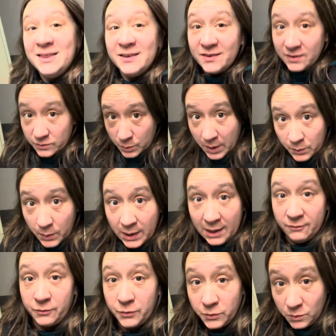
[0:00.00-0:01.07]
this is why we
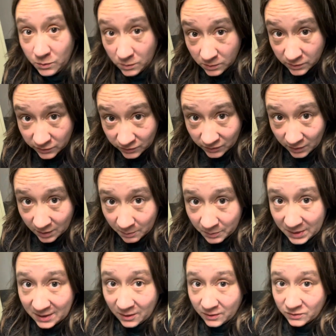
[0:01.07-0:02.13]
have rules,
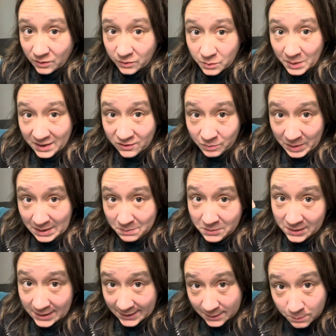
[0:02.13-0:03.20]
because otherwise
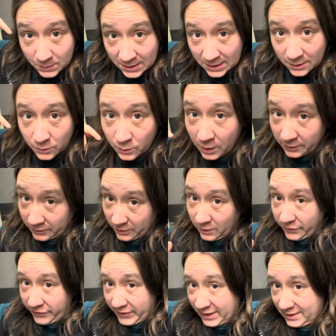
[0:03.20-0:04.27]
people like me who are
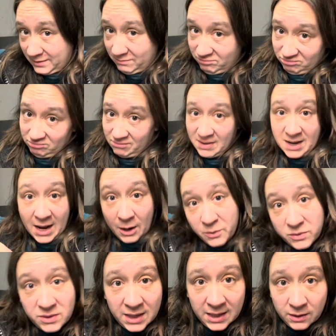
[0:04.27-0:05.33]
not that
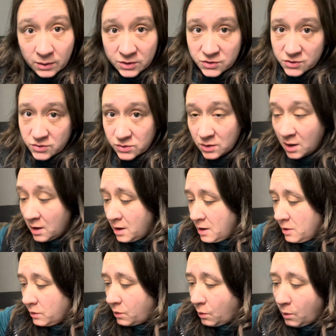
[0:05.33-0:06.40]
out there and just
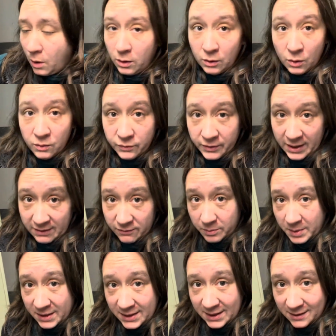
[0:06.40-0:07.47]
go all over
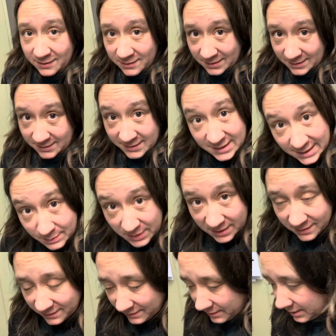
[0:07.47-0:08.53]
everybody else's
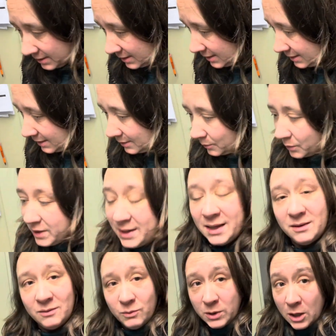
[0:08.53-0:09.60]
limits, we
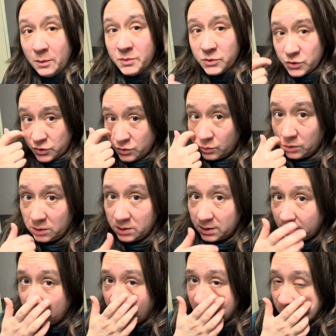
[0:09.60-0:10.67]
come too short
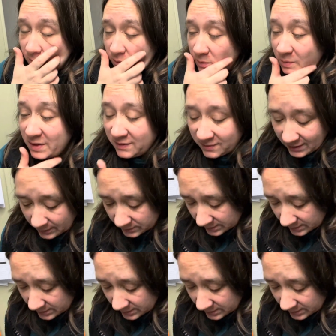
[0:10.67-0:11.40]
and we miss out